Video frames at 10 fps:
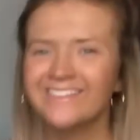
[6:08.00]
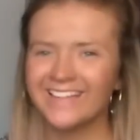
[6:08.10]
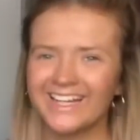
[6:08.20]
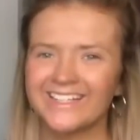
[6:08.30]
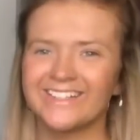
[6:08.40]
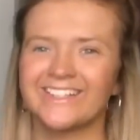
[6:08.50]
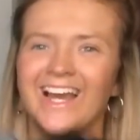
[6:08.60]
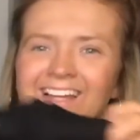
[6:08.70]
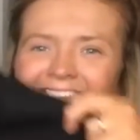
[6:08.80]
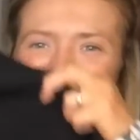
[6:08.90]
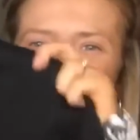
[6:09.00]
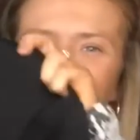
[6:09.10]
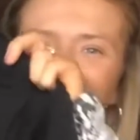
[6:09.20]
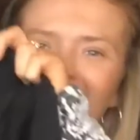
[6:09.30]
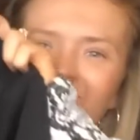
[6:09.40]
Isn't that good, guys?
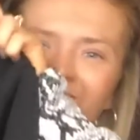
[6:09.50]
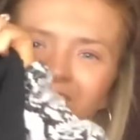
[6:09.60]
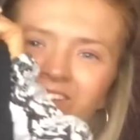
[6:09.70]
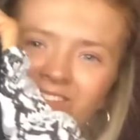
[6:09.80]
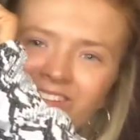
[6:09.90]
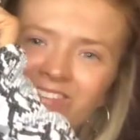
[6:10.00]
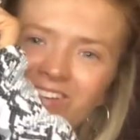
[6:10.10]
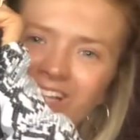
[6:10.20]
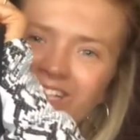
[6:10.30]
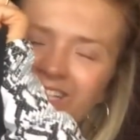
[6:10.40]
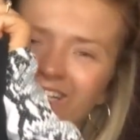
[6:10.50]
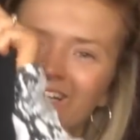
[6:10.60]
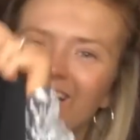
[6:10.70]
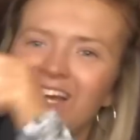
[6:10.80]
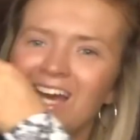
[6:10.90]
Insta Famous sweatshirt.